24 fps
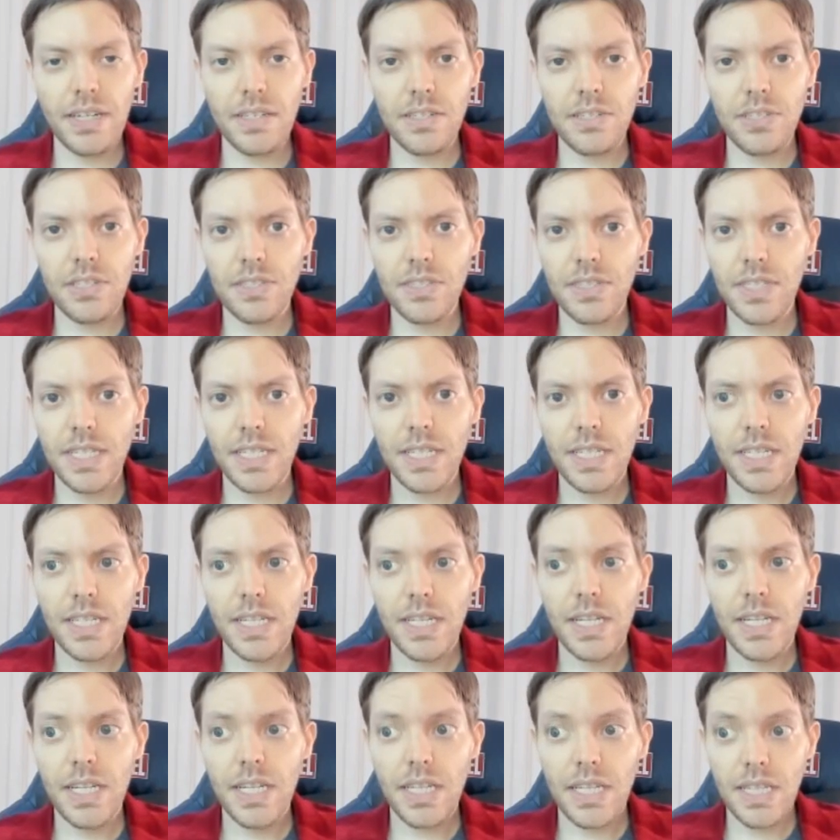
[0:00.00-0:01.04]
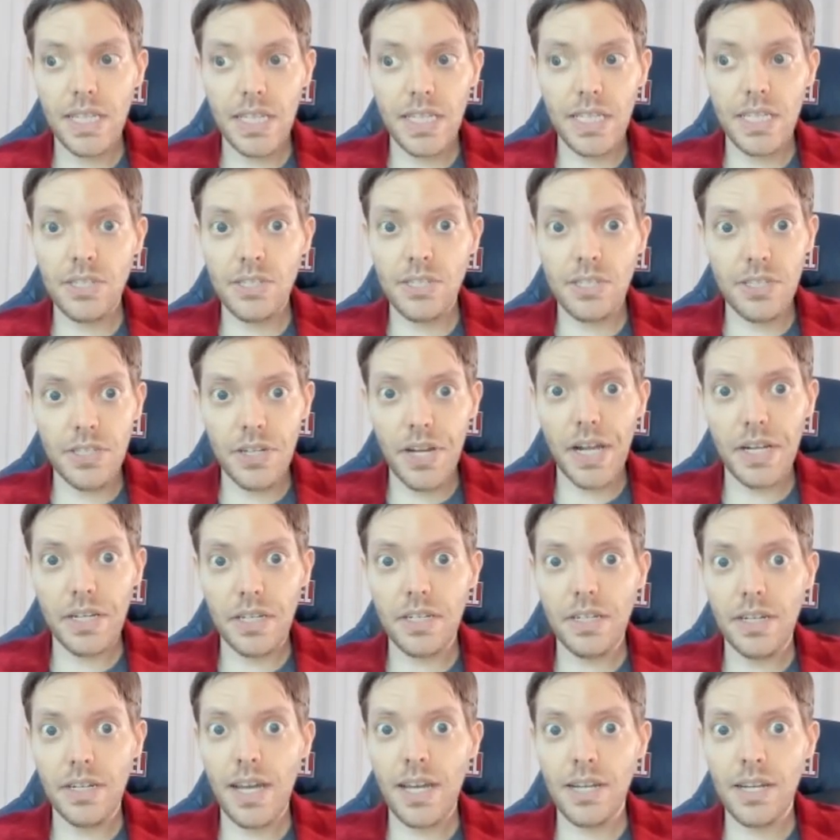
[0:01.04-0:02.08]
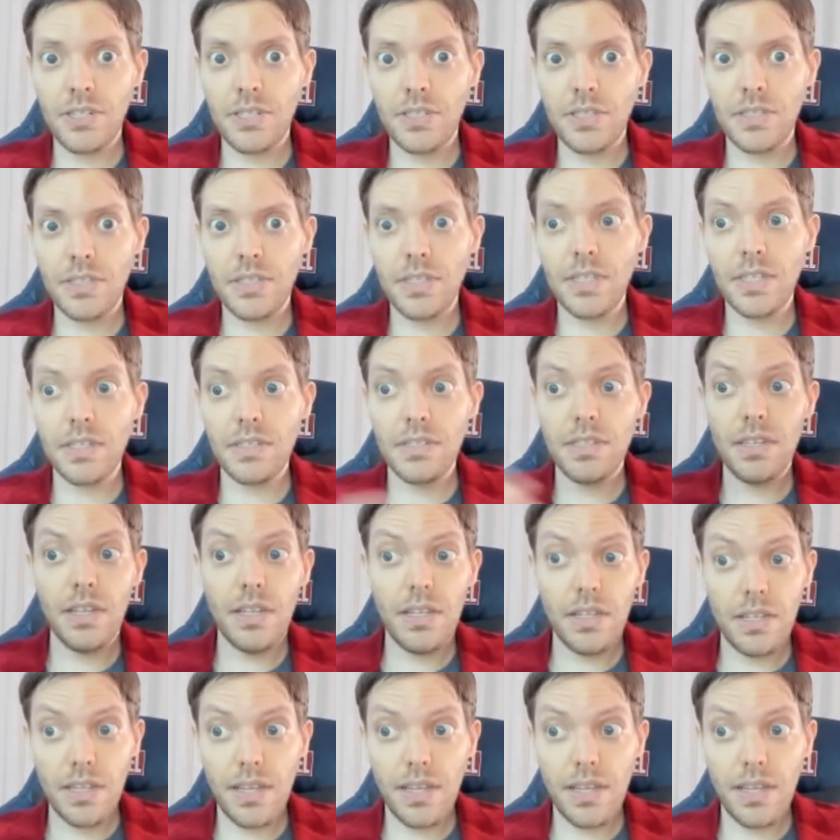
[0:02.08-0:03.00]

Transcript: it's just like, these are not good action scenes.